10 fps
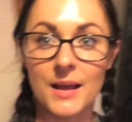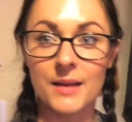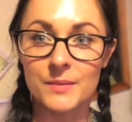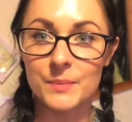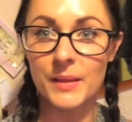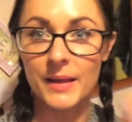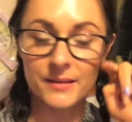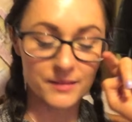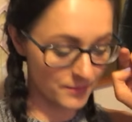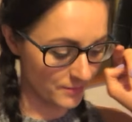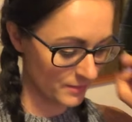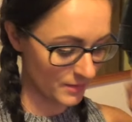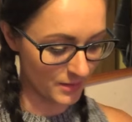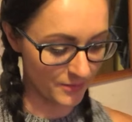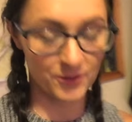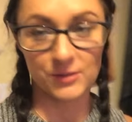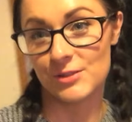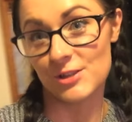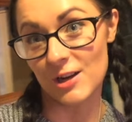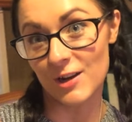Dad played a
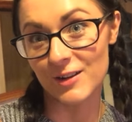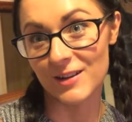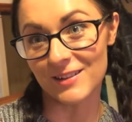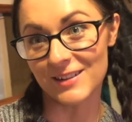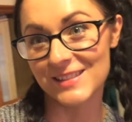fun joke on